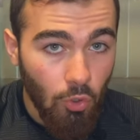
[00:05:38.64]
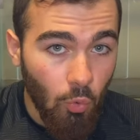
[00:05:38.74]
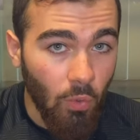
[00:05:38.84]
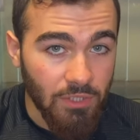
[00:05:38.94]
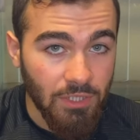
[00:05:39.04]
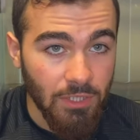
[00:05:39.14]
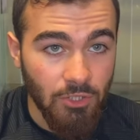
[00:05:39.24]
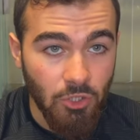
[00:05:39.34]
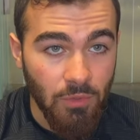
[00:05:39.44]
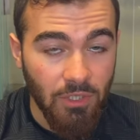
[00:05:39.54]
what to
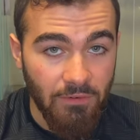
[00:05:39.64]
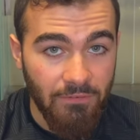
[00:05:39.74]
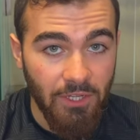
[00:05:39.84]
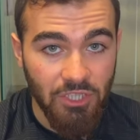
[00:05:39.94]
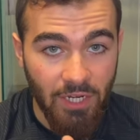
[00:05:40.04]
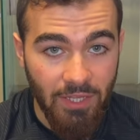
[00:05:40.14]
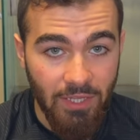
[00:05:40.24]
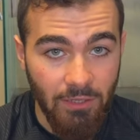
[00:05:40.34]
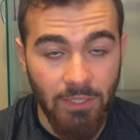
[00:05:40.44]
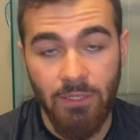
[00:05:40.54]
do with their fish, how to
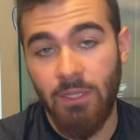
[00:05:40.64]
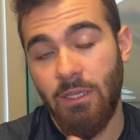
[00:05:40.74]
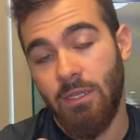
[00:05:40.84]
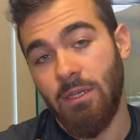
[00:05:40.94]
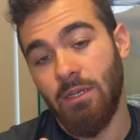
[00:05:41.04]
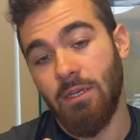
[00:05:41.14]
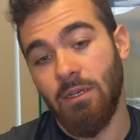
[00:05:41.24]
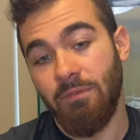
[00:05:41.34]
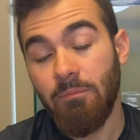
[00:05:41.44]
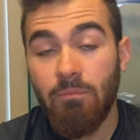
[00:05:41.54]
kill it
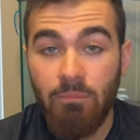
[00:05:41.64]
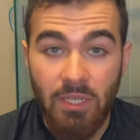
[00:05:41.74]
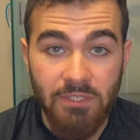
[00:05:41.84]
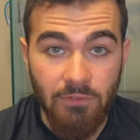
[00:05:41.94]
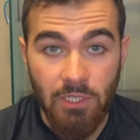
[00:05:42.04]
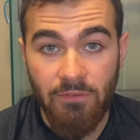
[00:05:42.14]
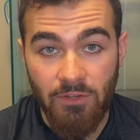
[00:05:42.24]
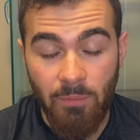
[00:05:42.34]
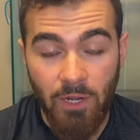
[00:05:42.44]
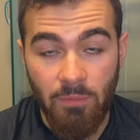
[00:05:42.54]
peacefully
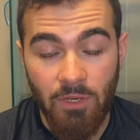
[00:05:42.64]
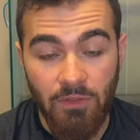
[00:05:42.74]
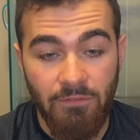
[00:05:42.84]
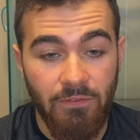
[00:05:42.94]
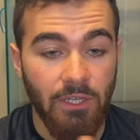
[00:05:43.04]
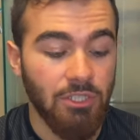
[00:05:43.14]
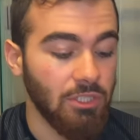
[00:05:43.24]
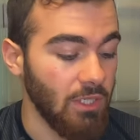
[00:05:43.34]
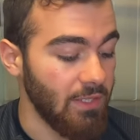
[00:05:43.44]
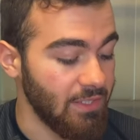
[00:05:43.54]
for the betterment of the
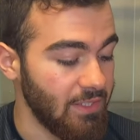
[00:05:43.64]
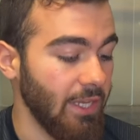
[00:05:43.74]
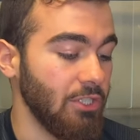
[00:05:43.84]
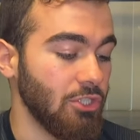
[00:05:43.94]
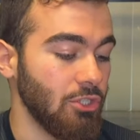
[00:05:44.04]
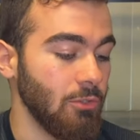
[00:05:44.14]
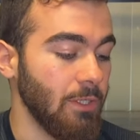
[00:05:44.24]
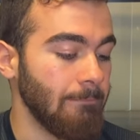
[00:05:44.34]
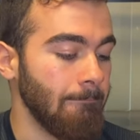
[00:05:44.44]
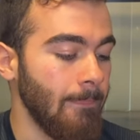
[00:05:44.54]
fish. This is how you should do
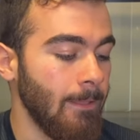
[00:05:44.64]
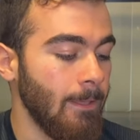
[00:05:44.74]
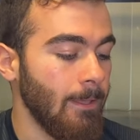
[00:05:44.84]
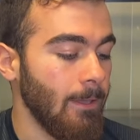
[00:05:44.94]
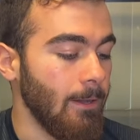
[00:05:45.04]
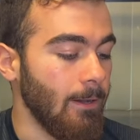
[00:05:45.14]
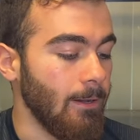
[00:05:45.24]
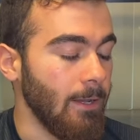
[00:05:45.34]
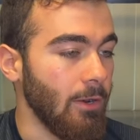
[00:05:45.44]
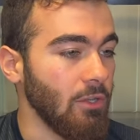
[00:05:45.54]
it.
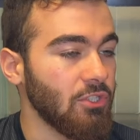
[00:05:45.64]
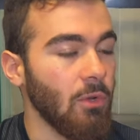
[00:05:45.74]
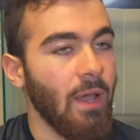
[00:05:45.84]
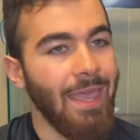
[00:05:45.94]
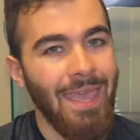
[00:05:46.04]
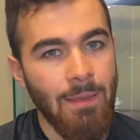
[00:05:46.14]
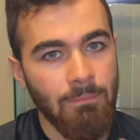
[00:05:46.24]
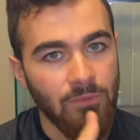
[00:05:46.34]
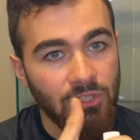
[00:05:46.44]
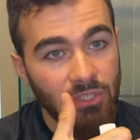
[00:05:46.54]
And also,
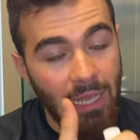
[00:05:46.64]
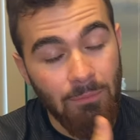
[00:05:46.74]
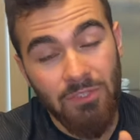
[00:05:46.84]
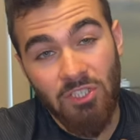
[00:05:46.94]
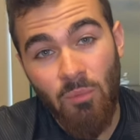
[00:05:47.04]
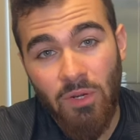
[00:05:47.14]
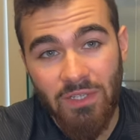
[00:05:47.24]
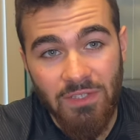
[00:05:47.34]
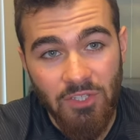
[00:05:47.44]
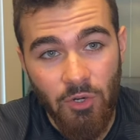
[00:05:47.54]
I'm somewhat
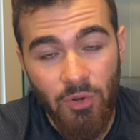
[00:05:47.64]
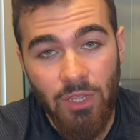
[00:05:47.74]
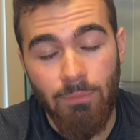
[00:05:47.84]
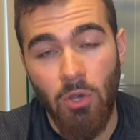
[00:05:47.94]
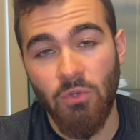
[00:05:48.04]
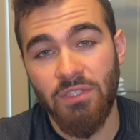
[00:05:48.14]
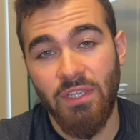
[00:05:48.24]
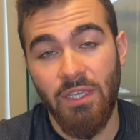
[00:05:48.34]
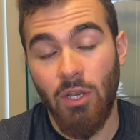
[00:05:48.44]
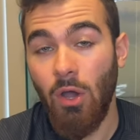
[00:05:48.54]
considering
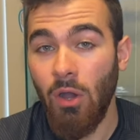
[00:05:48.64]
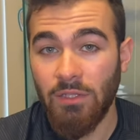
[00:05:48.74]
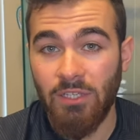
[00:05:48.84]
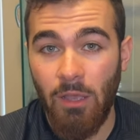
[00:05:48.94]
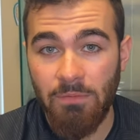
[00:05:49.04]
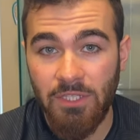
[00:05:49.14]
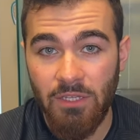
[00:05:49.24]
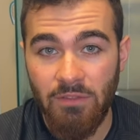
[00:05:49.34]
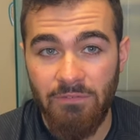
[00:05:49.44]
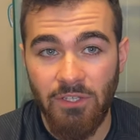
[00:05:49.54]
posting an autopsy
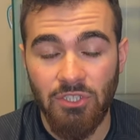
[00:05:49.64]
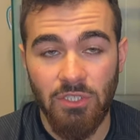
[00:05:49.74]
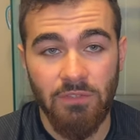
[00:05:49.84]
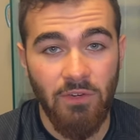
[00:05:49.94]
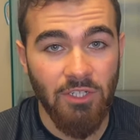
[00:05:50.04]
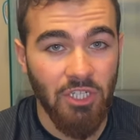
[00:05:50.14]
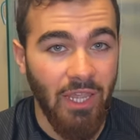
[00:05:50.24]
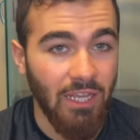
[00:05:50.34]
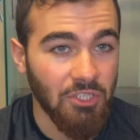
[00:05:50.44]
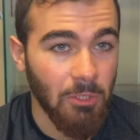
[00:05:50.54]
of the fish just for
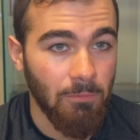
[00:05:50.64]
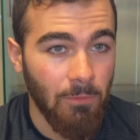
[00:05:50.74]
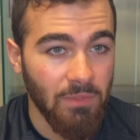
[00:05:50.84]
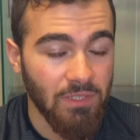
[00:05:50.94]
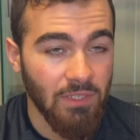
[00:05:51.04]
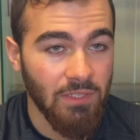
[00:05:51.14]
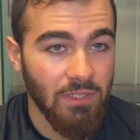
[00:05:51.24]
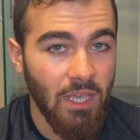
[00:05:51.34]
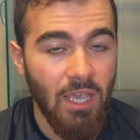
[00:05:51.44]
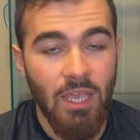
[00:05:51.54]
educational
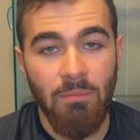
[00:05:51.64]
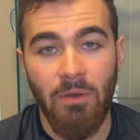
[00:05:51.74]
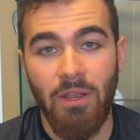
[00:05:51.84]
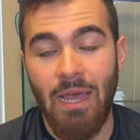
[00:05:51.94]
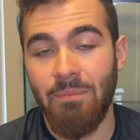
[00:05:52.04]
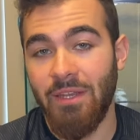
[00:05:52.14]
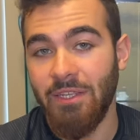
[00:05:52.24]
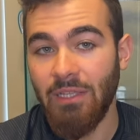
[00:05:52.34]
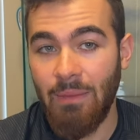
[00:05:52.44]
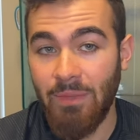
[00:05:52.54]
purposes, but I'm
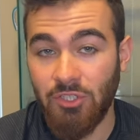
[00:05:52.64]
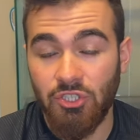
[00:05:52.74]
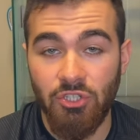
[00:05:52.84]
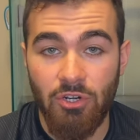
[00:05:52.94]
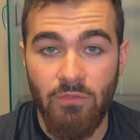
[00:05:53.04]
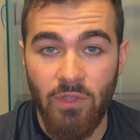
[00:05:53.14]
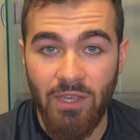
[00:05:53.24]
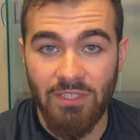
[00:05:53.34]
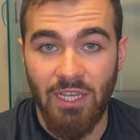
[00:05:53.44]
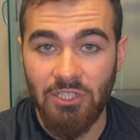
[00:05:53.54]
not sure if you
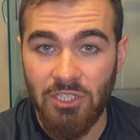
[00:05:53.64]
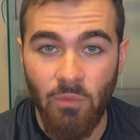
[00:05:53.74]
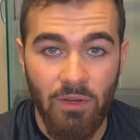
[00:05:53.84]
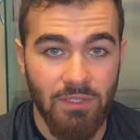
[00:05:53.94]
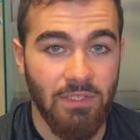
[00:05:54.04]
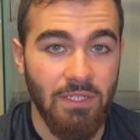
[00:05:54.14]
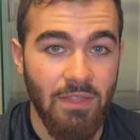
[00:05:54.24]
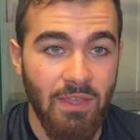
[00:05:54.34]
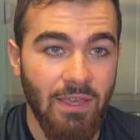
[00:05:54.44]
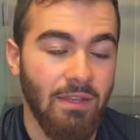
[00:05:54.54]
guys actually want to
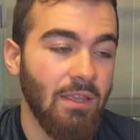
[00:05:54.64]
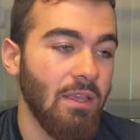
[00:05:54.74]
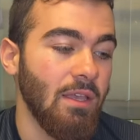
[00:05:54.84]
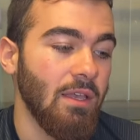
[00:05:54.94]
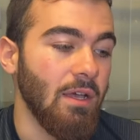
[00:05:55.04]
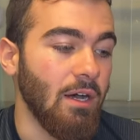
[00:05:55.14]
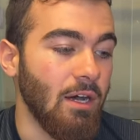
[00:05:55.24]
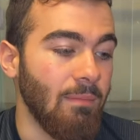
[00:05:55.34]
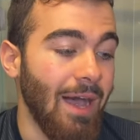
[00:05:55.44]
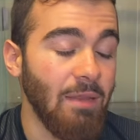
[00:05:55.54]
see that.
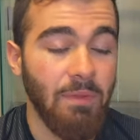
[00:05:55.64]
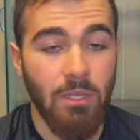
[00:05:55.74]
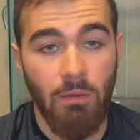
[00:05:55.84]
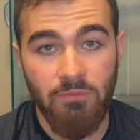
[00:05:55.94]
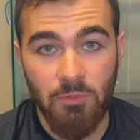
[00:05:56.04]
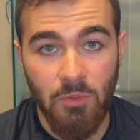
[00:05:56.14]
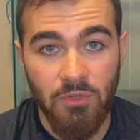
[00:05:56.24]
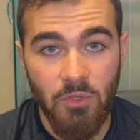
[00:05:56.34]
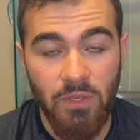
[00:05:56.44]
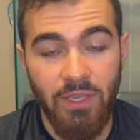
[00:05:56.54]
I'd be comfortable
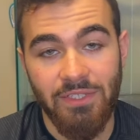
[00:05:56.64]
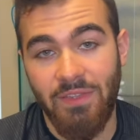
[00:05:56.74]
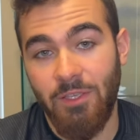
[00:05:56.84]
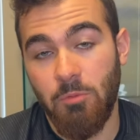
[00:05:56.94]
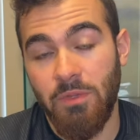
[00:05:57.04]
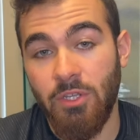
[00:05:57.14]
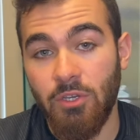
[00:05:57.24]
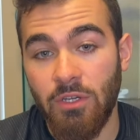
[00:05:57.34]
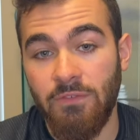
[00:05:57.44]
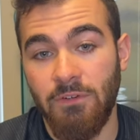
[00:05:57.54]
with doing it because I think it'd be
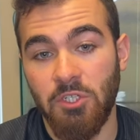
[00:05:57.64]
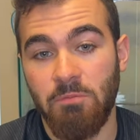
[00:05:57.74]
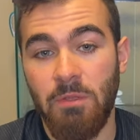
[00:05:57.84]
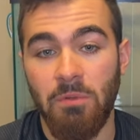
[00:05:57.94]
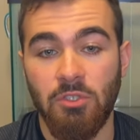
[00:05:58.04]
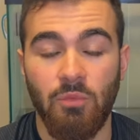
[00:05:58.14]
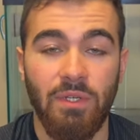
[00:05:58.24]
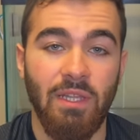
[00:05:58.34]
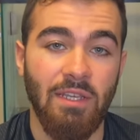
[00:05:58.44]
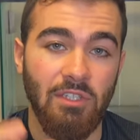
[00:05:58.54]
good for just people to
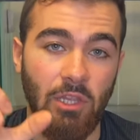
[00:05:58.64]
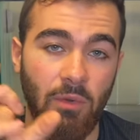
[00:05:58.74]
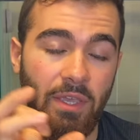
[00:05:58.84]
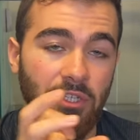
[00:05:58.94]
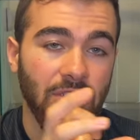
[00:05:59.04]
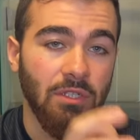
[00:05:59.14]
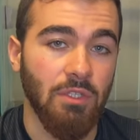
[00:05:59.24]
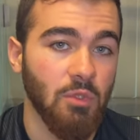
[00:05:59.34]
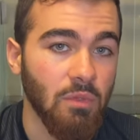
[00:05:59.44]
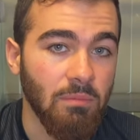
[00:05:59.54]
realize the location of
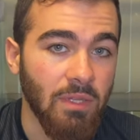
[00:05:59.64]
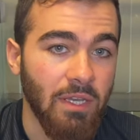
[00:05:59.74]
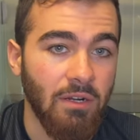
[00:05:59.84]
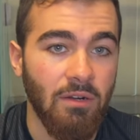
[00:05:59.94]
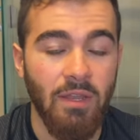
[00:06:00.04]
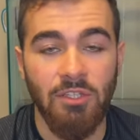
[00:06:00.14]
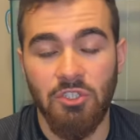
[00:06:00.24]
the swim bladder and